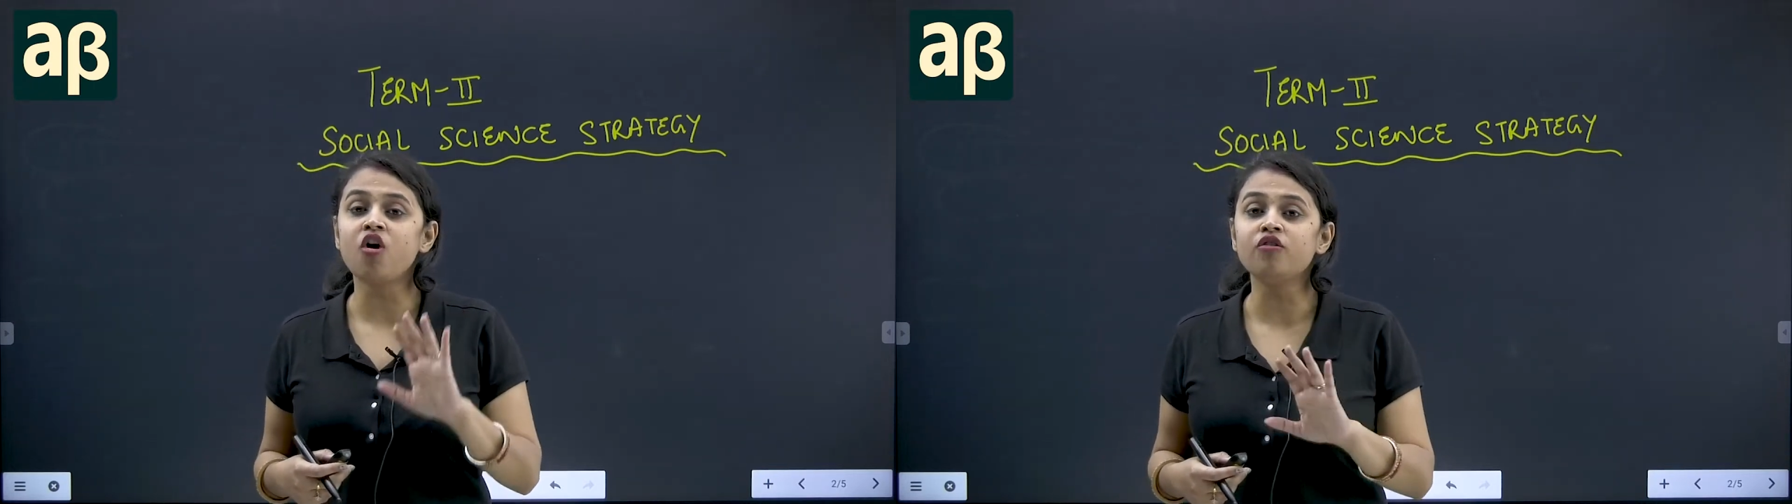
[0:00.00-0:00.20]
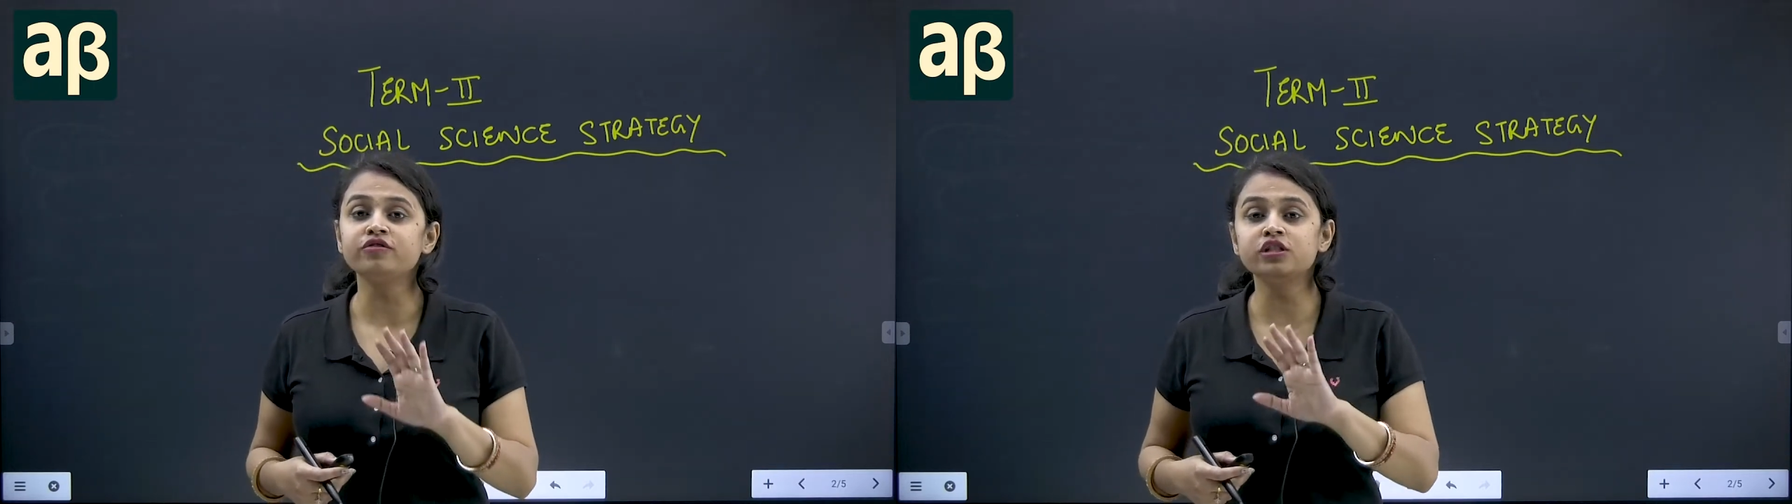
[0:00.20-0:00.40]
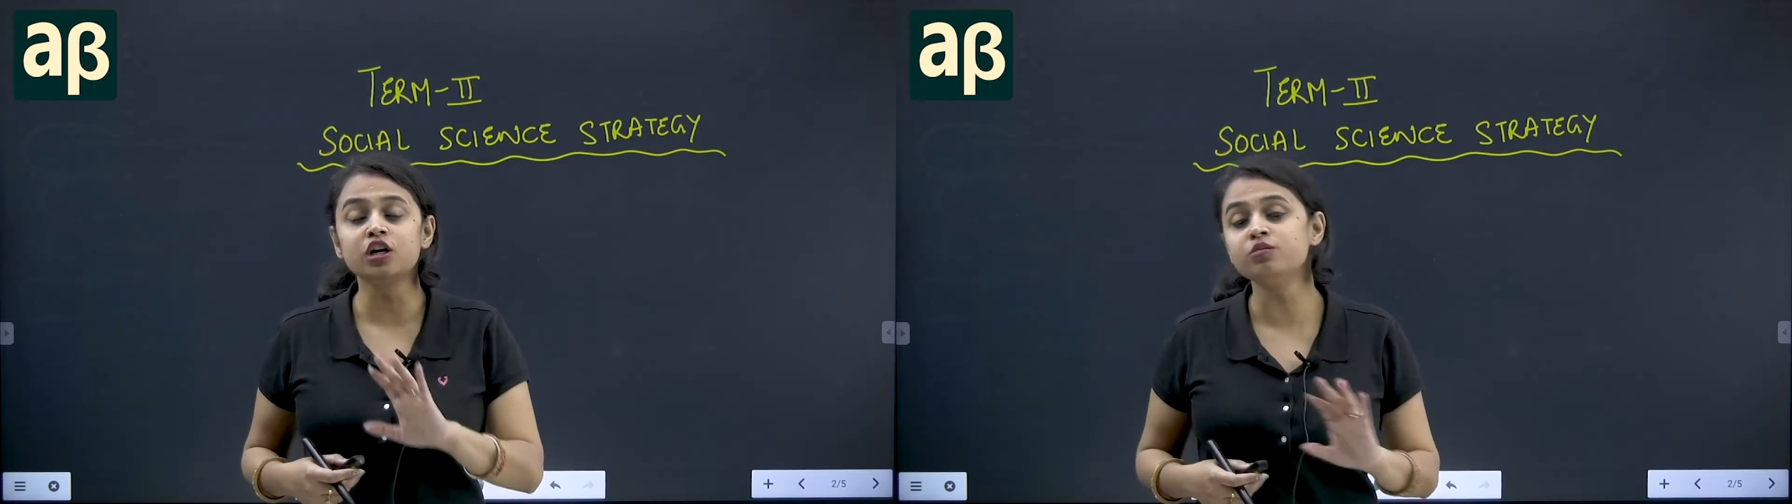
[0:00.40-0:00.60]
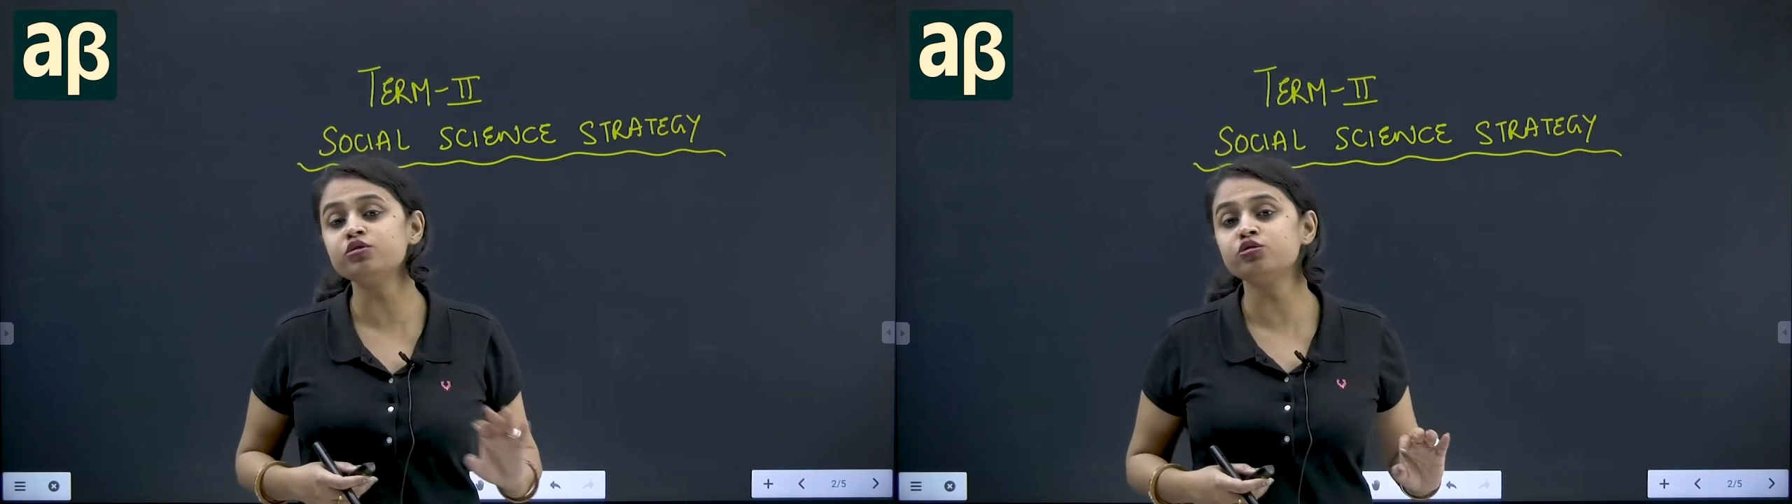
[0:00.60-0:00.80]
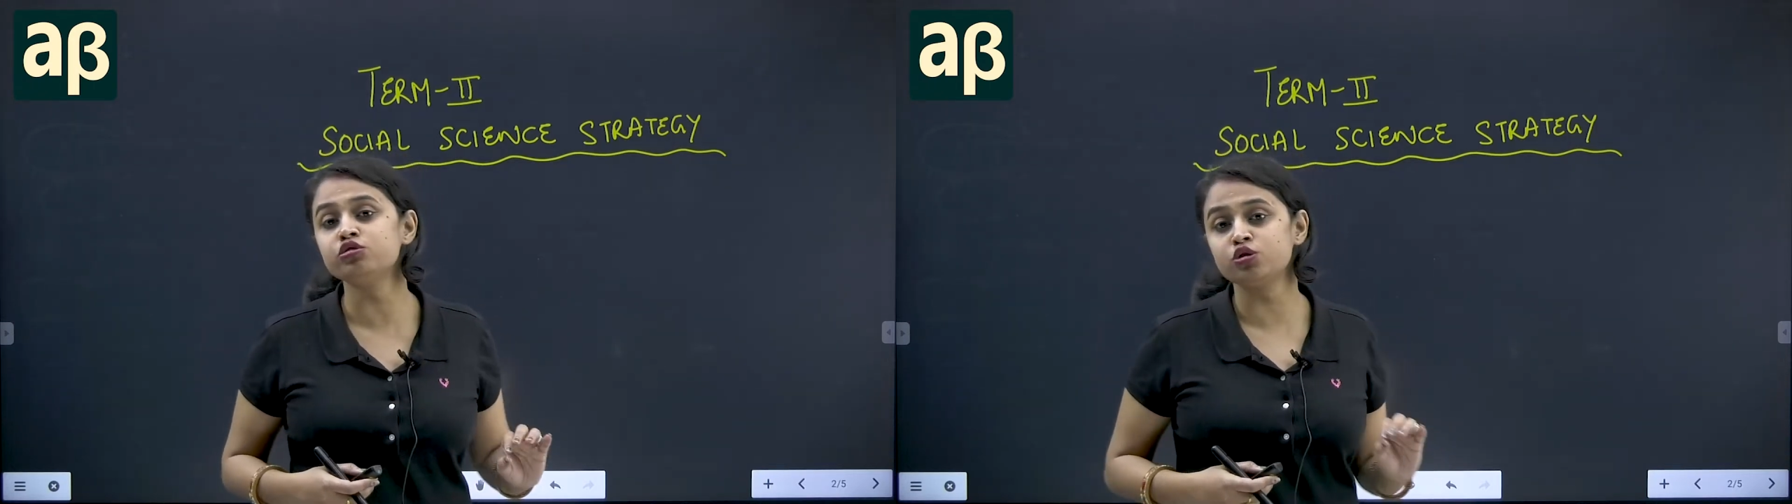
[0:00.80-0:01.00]
of term
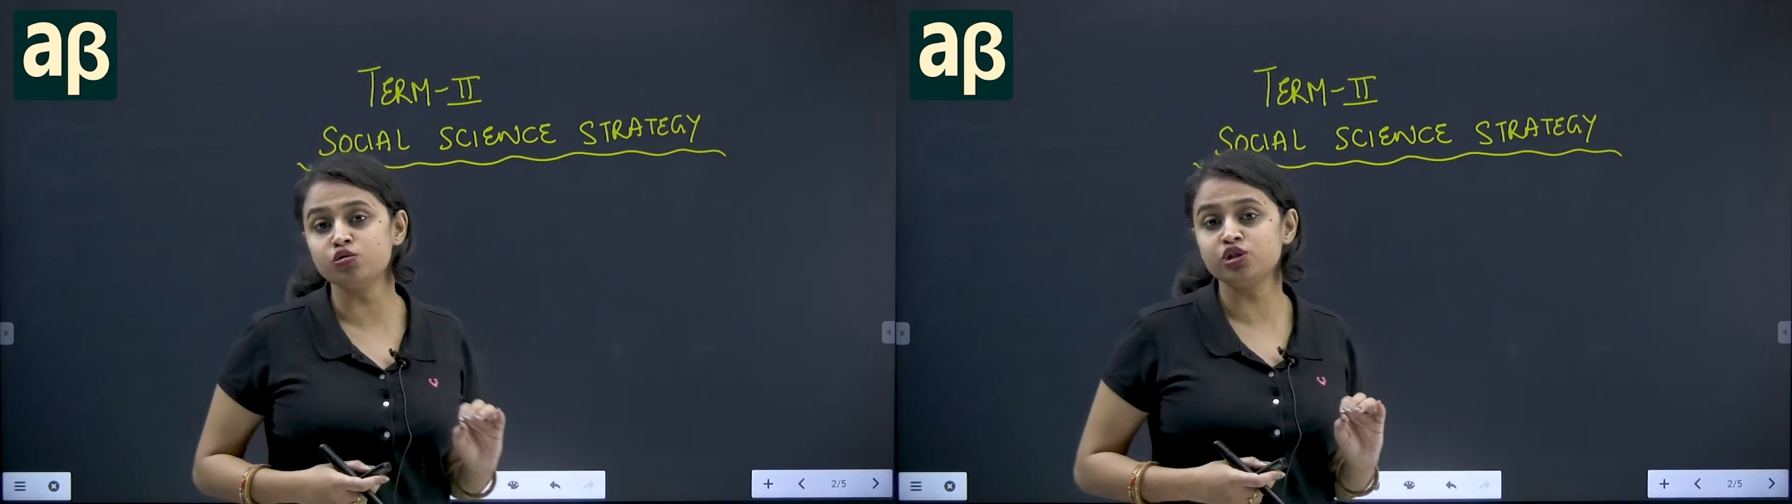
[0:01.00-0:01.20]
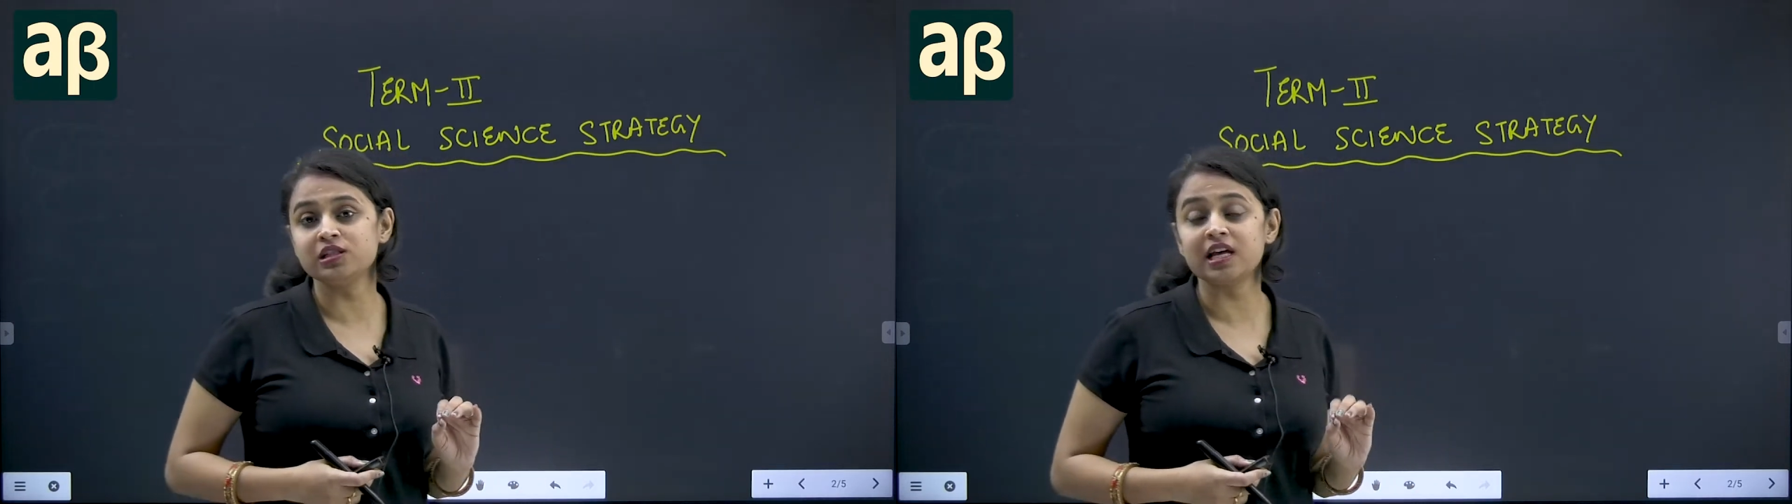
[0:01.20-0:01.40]
2 social